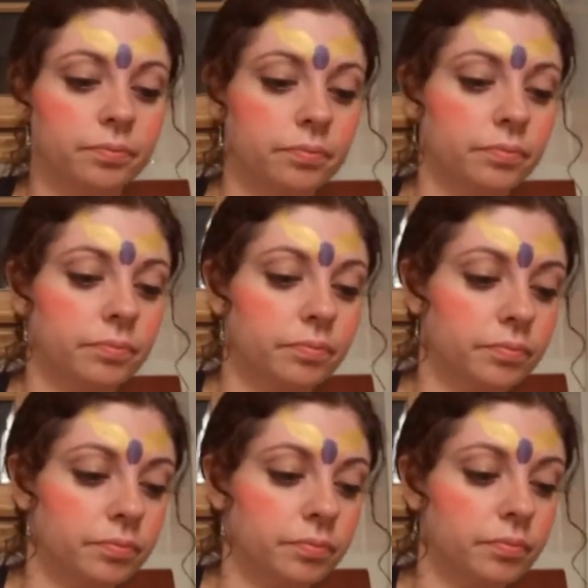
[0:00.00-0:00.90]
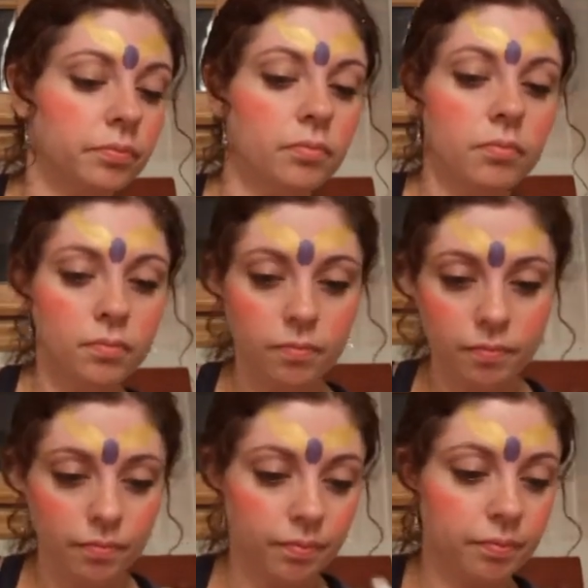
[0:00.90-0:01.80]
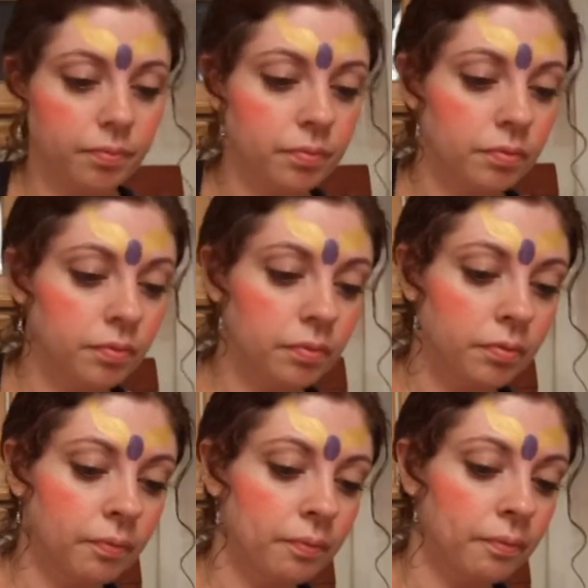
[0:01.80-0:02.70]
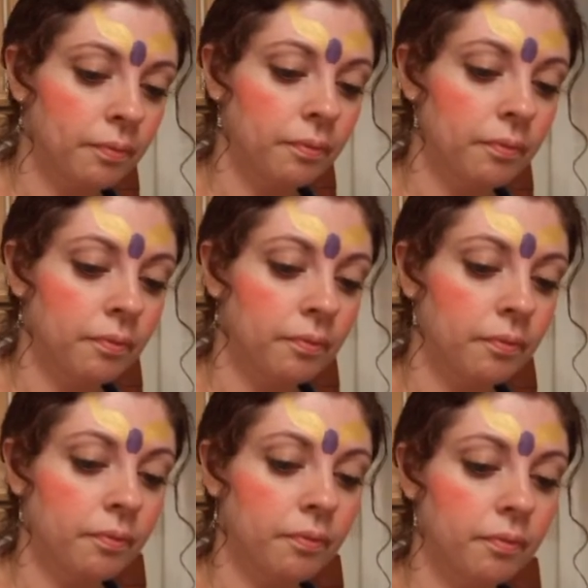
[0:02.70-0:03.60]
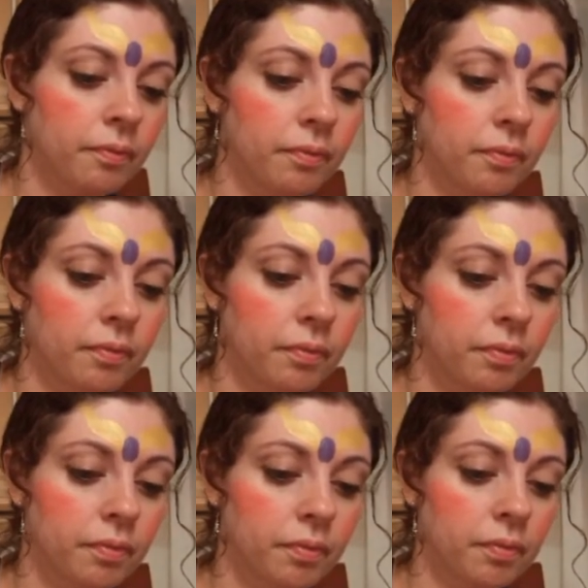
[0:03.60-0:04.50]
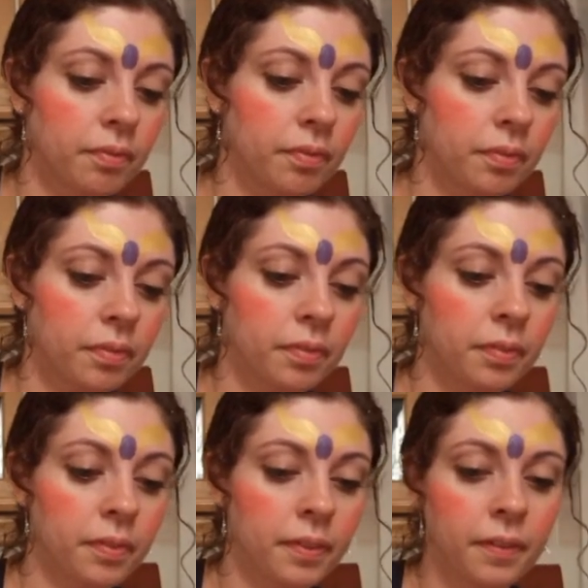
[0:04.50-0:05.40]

(no one is talking)